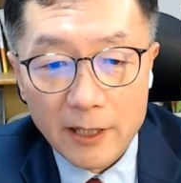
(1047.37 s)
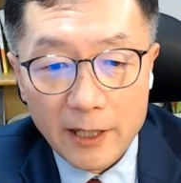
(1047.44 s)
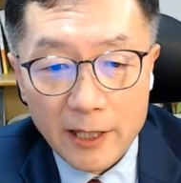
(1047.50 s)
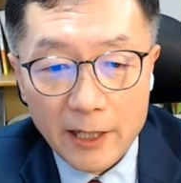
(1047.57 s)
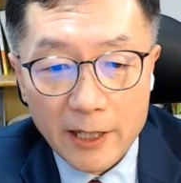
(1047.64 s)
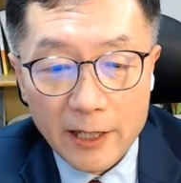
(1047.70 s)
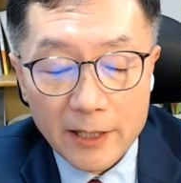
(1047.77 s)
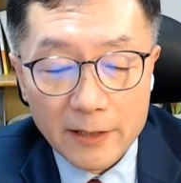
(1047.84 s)

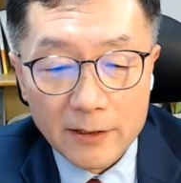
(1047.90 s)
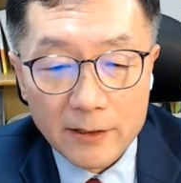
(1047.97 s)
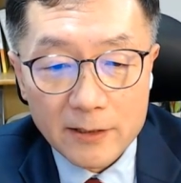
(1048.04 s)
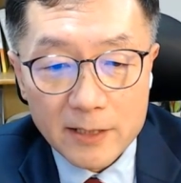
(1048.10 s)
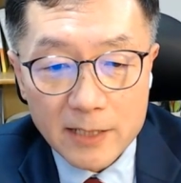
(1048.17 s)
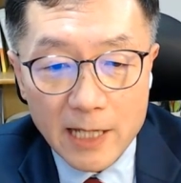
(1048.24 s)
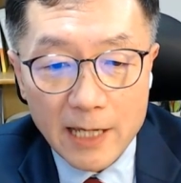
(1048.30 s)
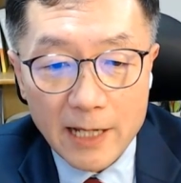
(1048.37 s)
and the
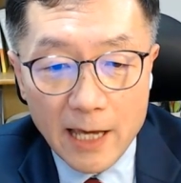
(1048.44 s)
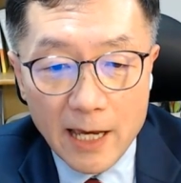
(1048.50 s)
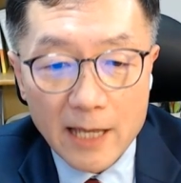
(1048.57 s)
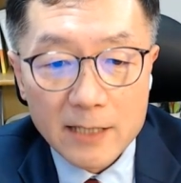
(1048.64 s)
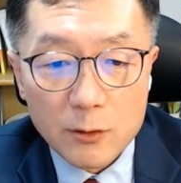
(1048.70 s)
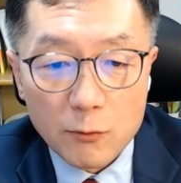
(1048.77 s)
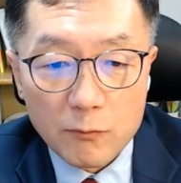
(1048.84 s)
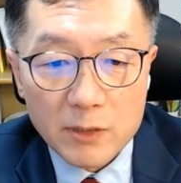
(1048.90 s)
state
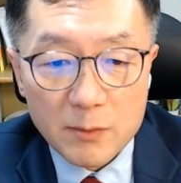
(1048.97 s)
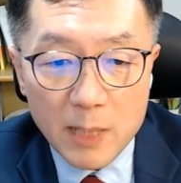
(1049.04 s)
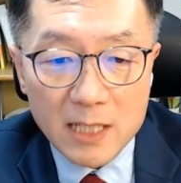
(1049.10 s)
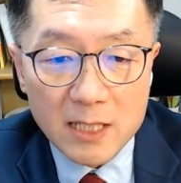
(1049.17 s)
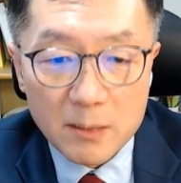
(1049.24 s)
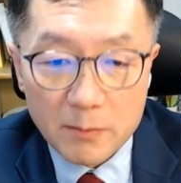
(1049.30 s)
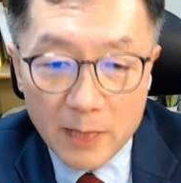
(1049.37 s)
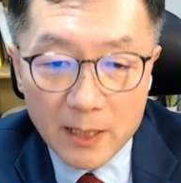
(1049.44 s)
has the
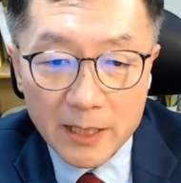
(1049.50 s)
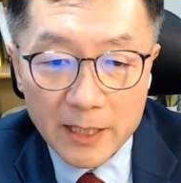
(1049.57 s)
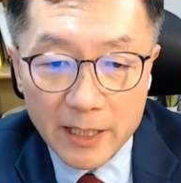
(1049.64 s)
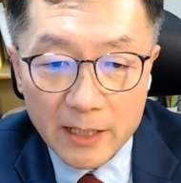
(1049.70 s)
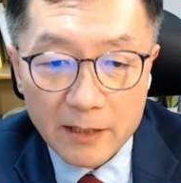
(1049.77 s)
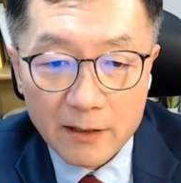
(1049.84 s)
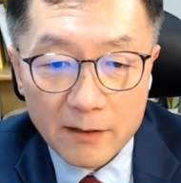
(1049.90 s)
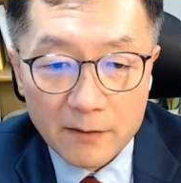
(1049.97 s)

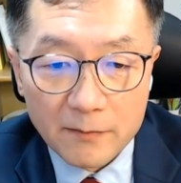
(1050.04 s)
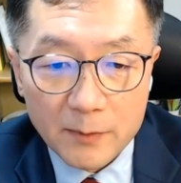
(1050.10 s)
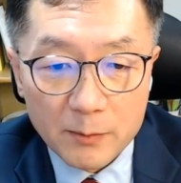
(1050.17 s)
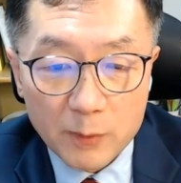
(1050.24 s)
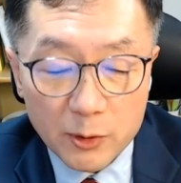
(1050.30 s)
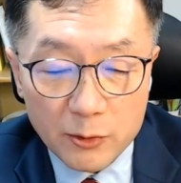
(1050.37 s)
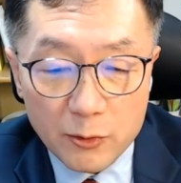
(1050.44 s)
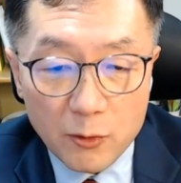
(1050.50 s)
responsibility of
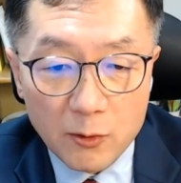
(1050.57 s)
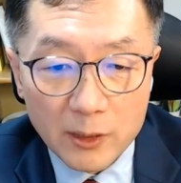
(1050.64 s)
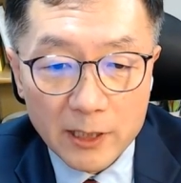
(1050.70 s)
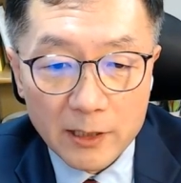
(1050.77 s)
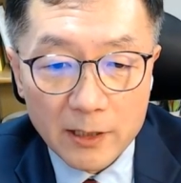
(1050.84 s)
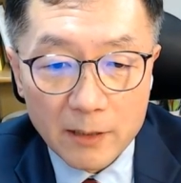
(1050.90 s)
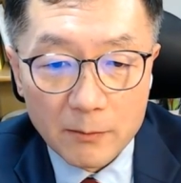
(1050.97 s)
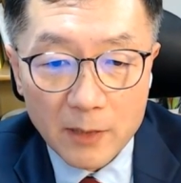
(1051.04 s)

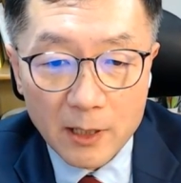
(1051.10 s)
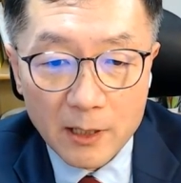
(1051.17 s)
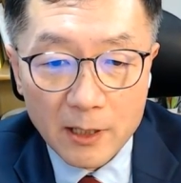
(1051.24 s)
patrolling them